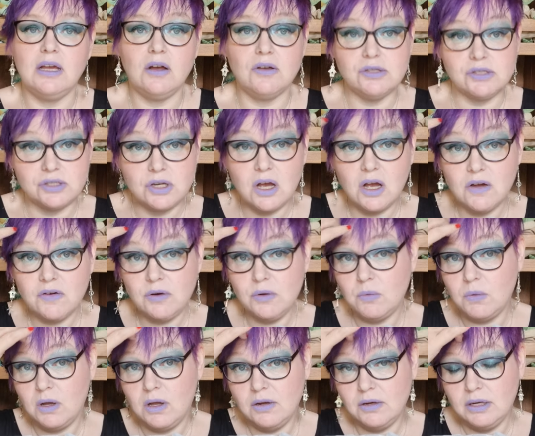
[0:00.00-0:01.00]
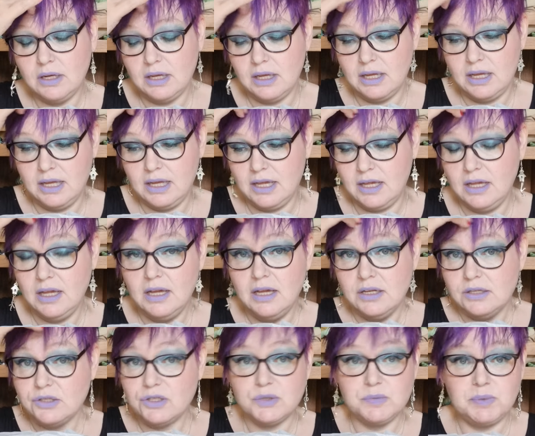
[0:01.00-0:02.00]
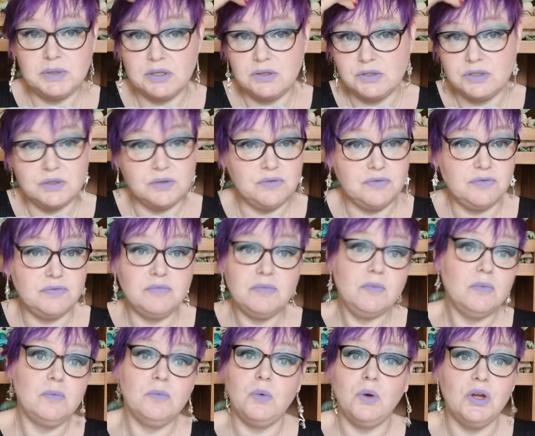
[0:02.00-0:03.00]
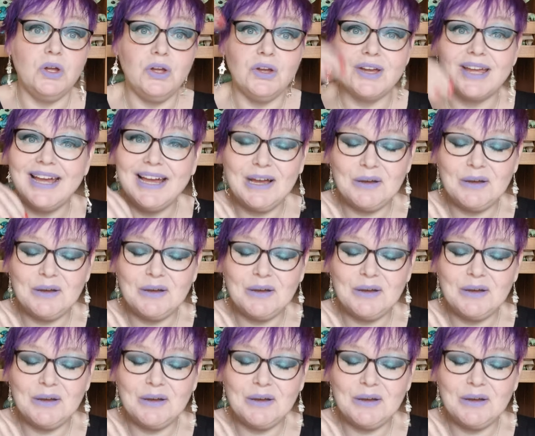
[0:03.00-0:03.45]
Ostara one just because of work.